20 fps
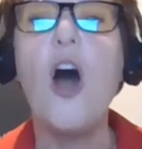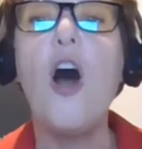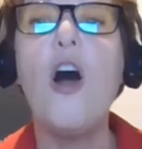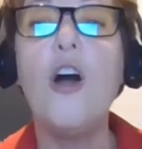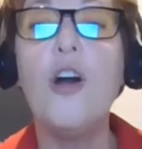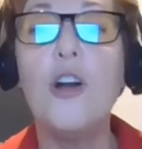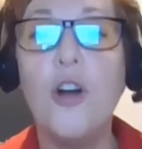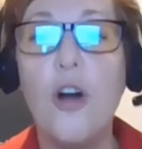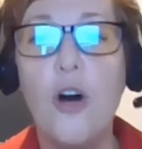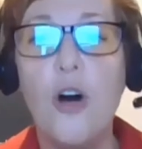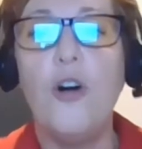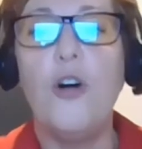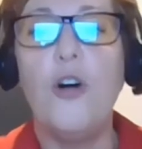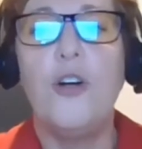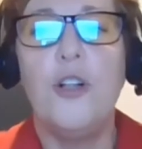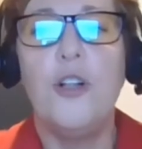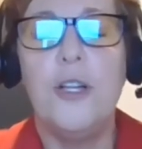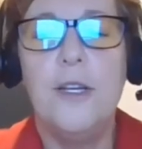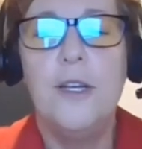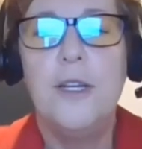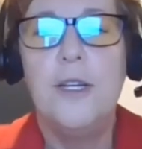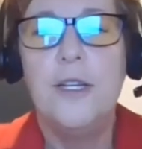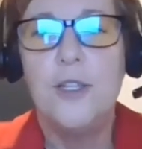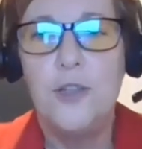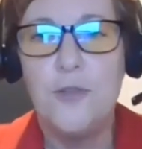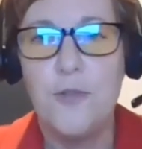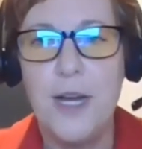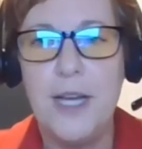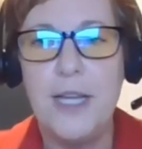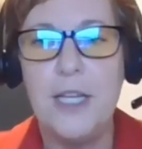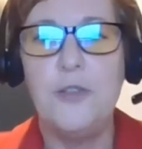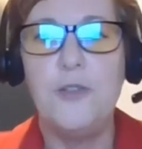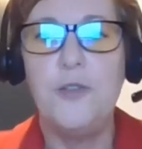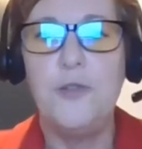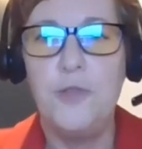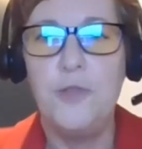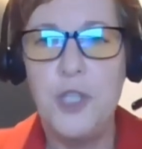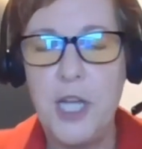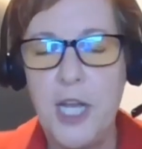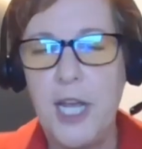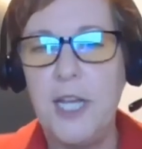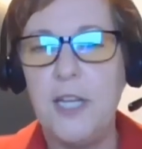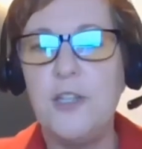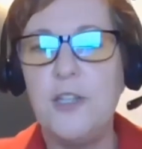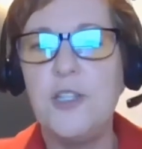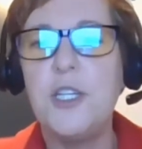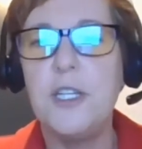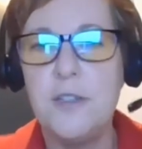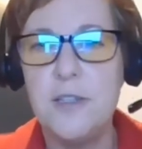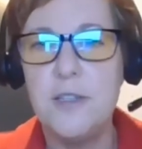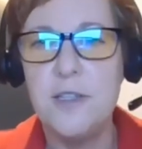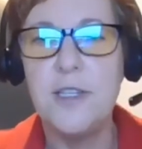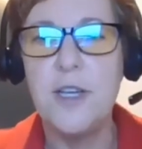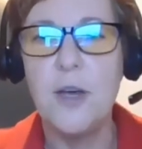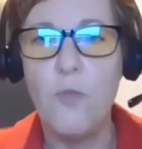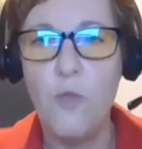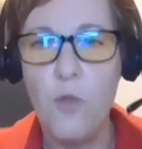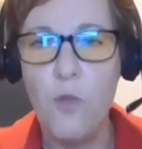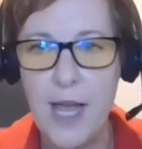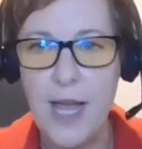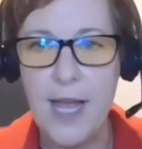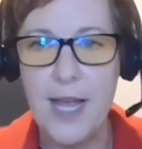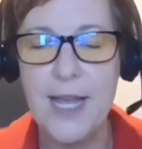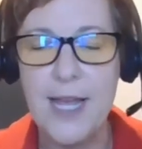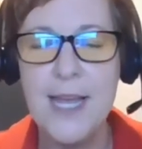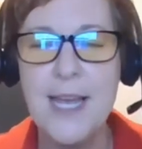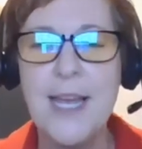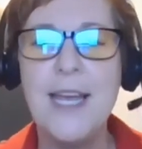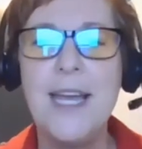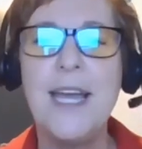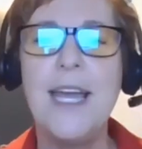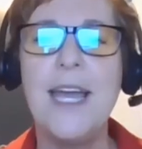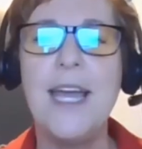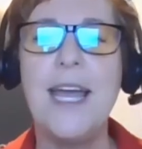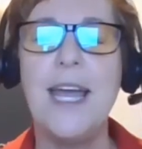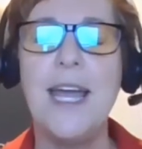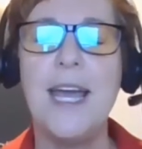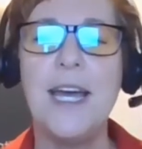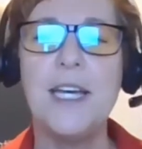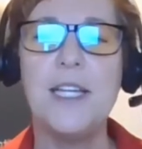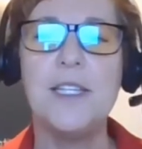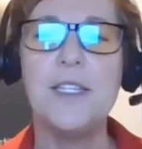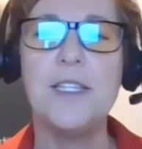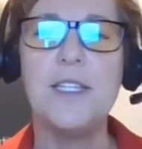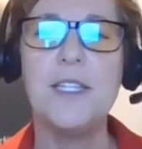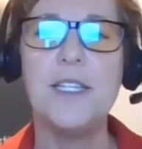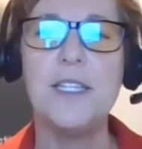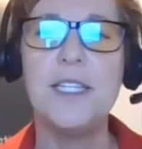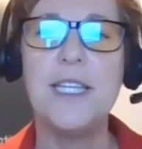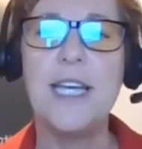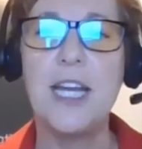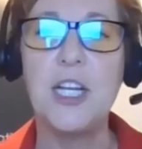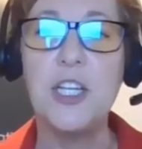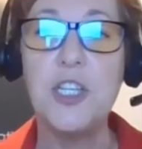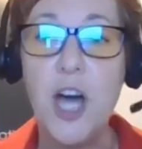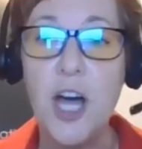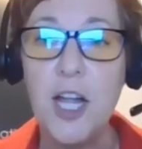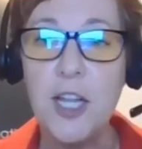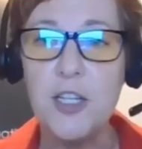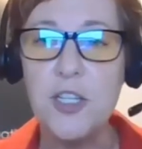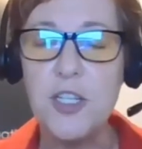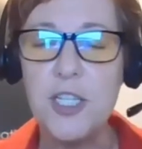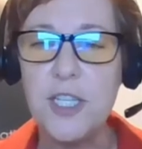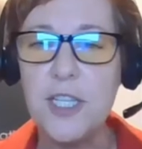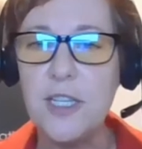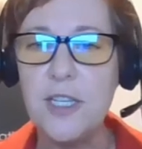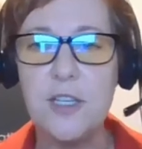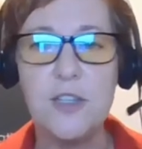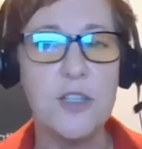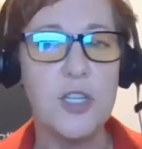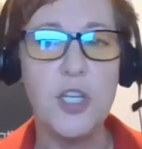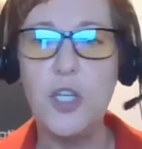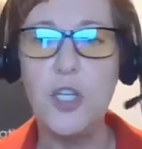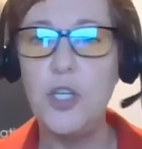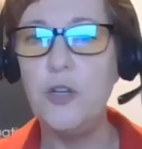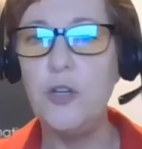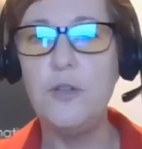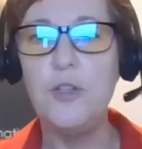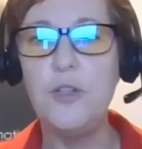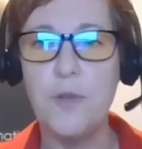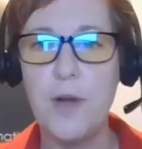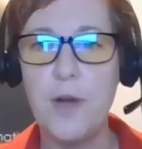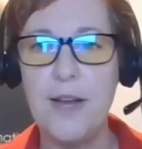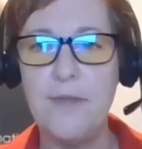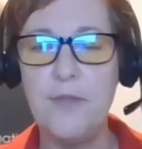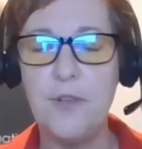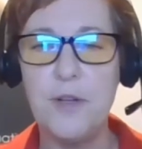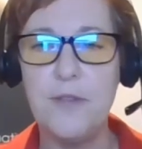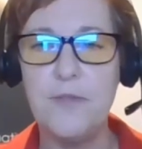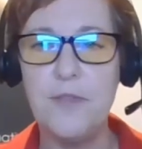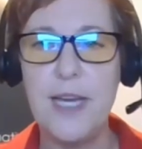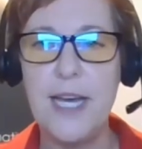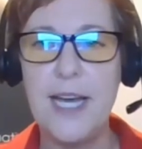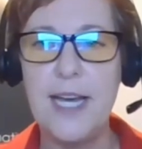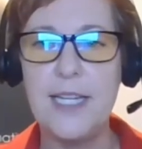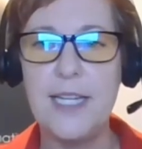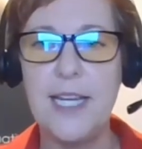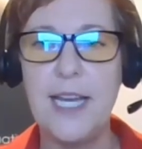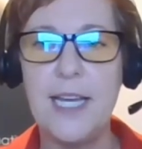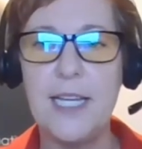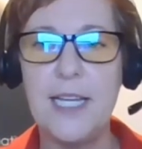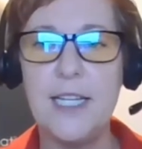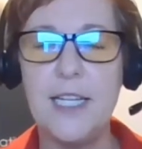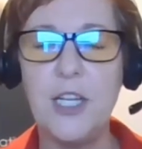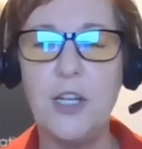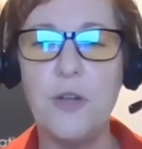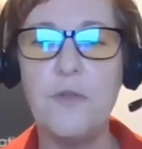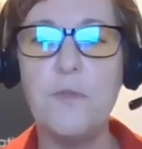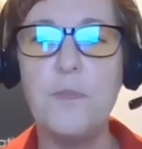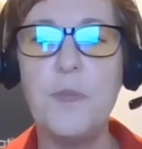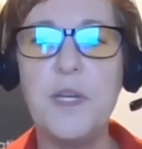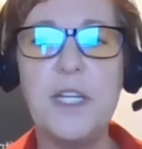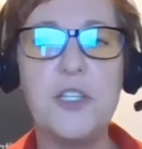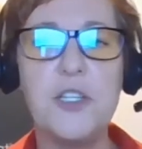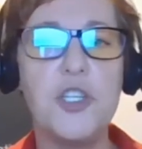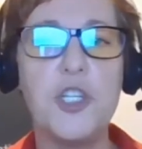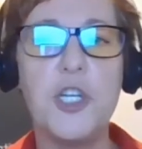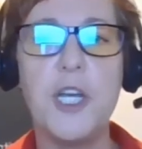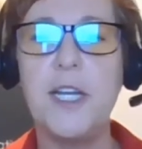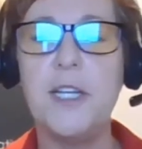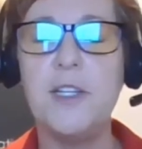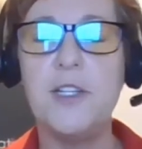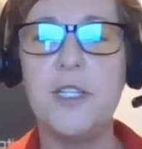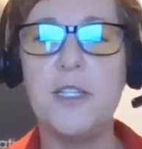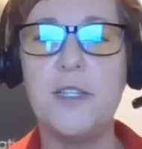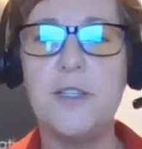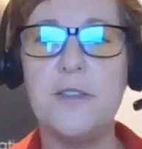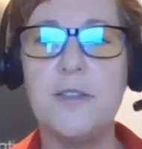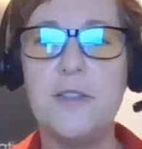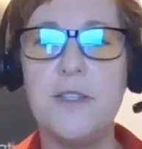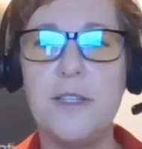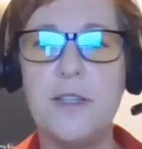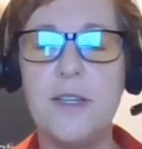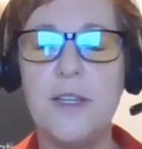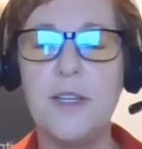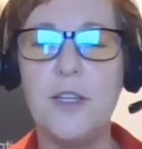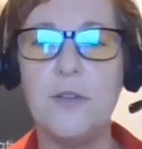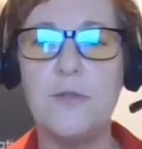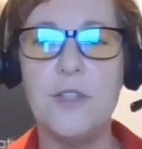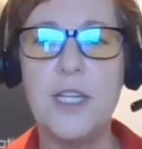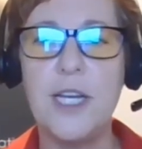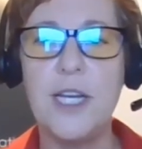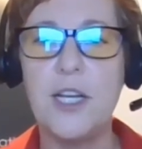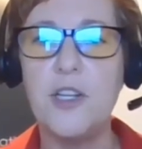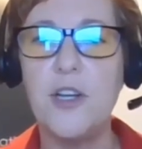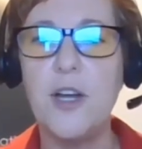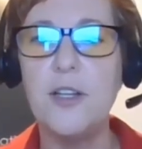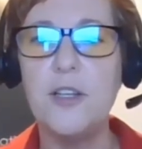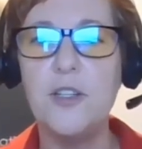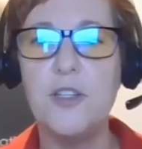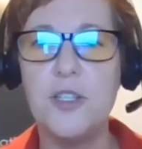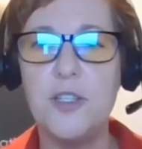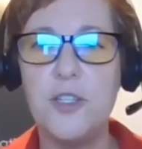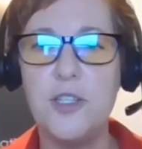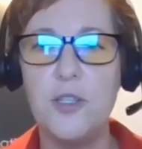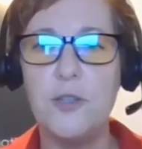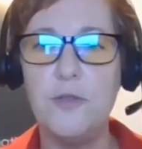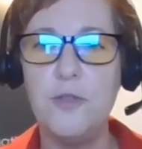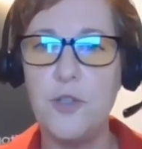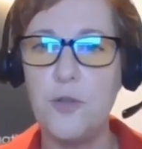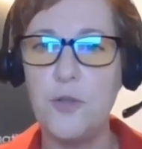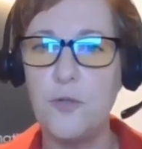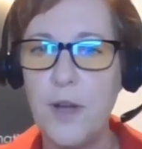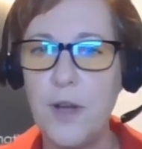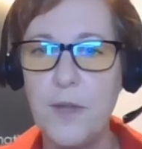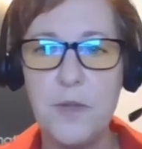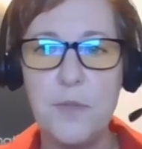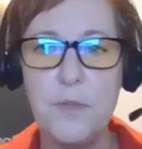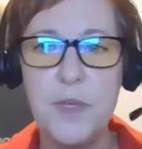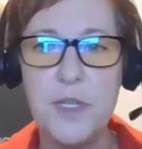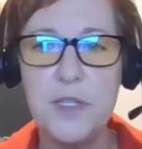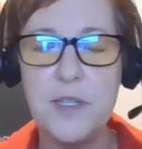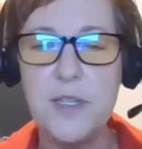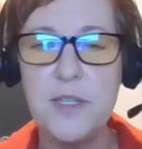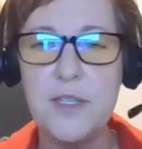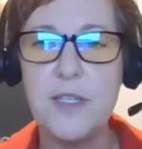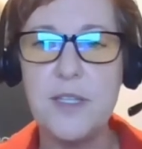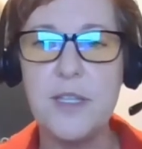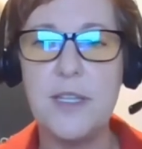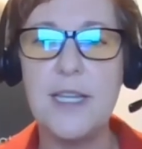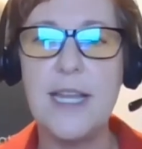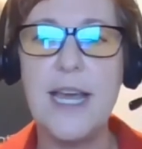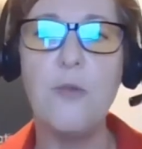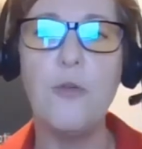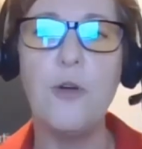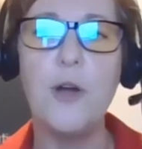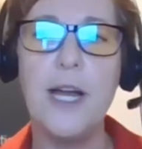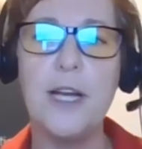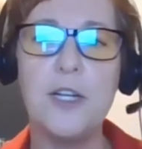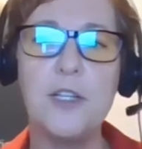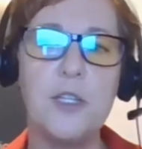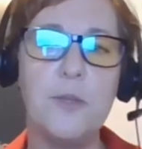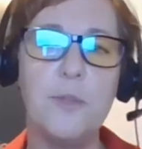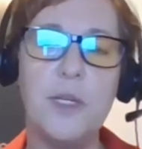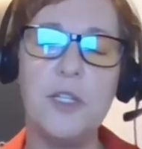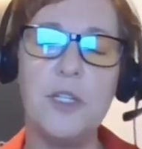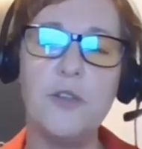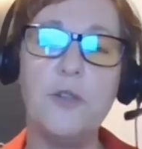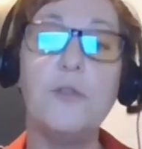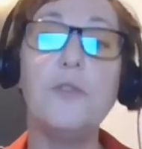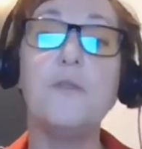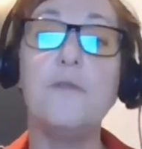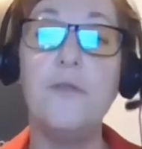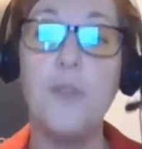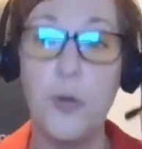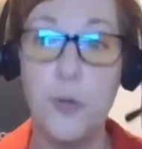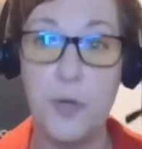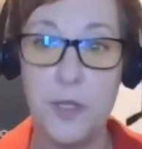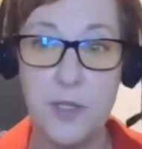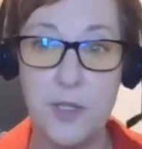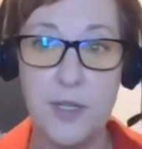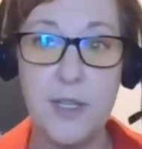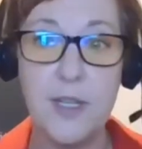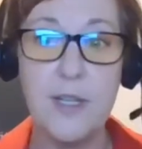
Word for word: are all trying to change in some way and technology is a huge driver of that and you know the biggest change is you know technologists used to run the business now we're actually being told to focus on